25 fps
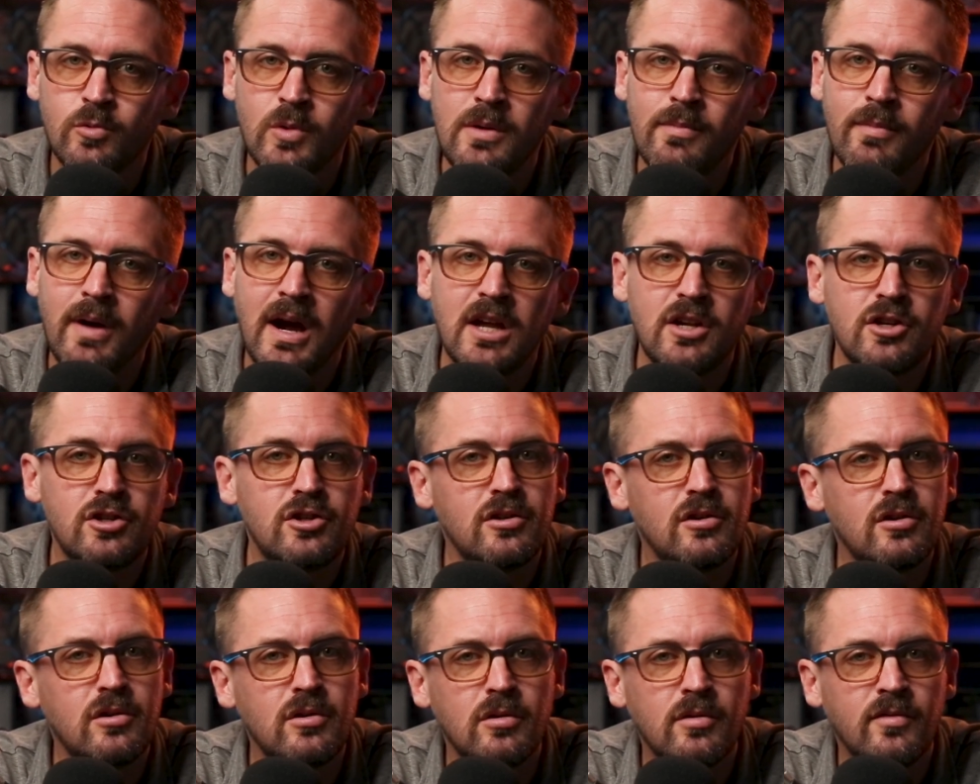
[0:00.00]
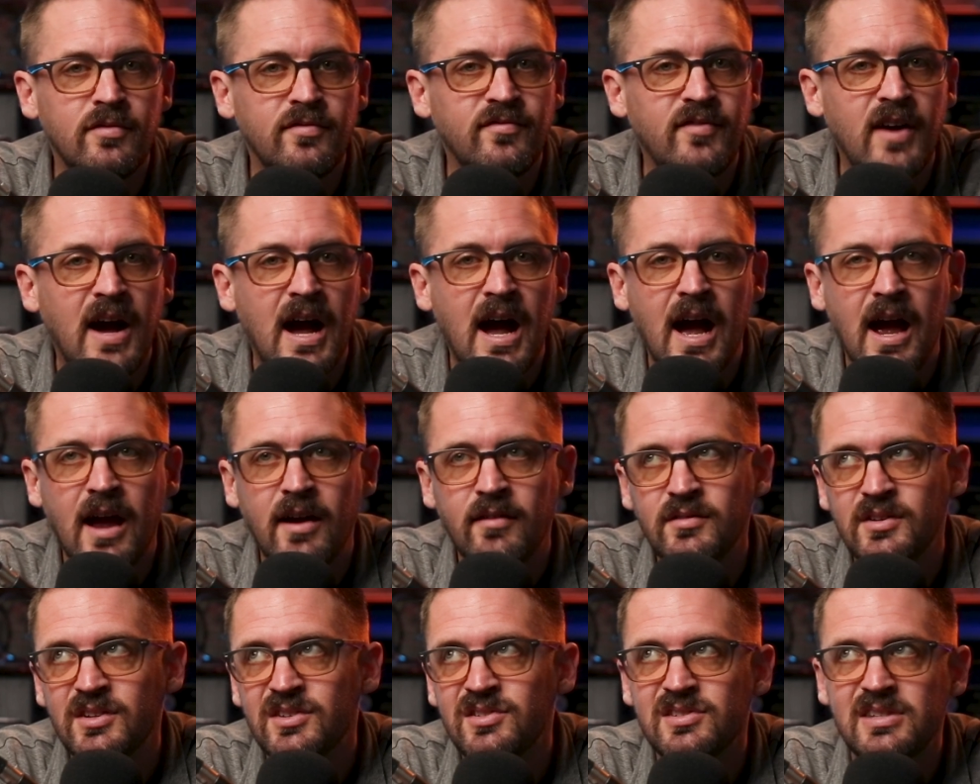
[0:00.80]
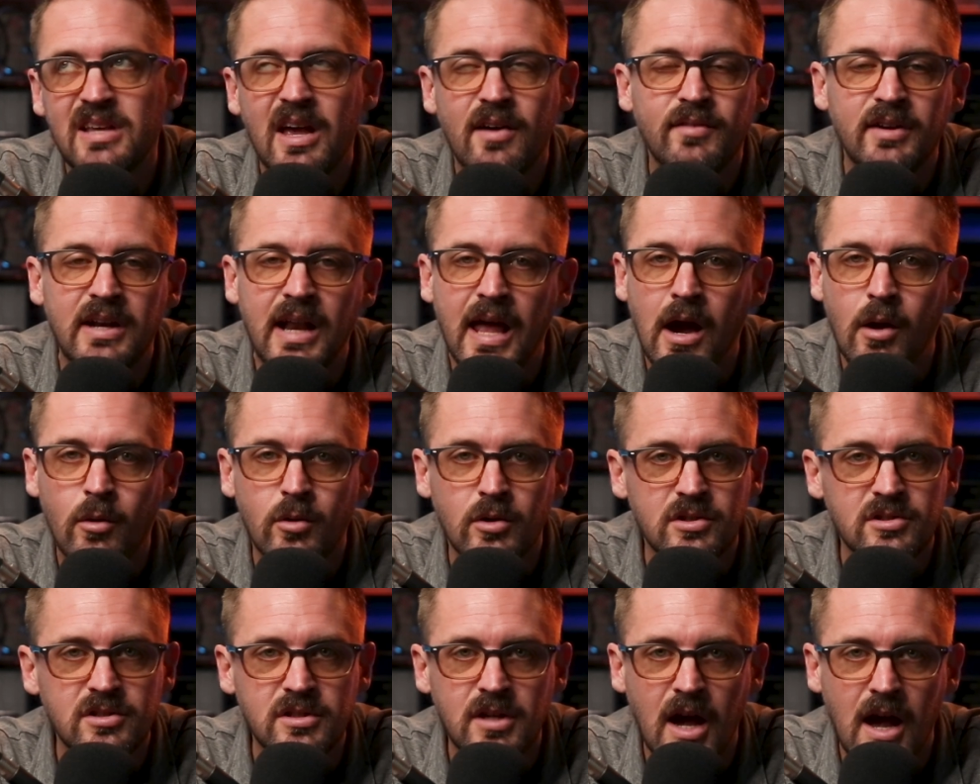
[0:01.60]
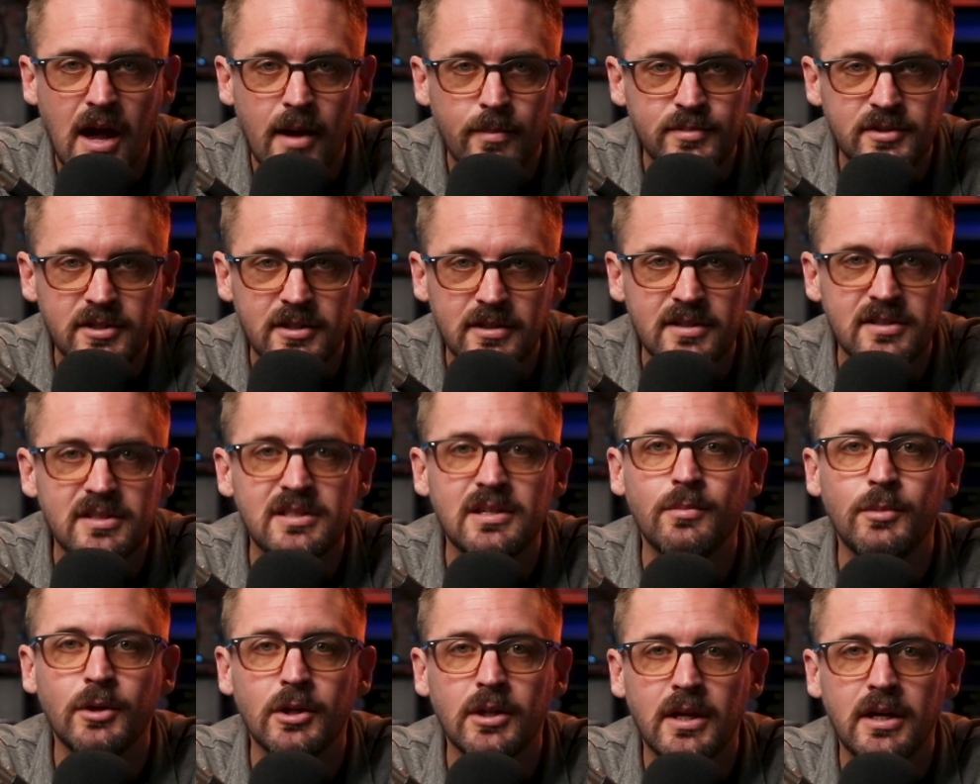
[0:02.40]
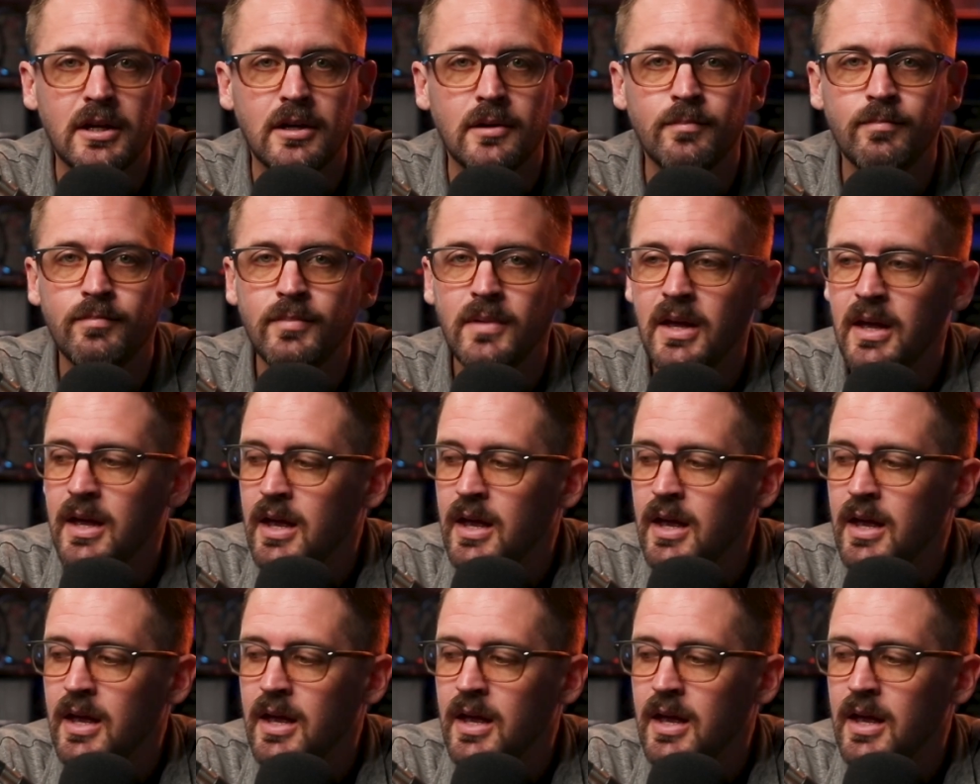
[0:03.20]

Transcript: We might do 5 to 7 hours tops in the simulator.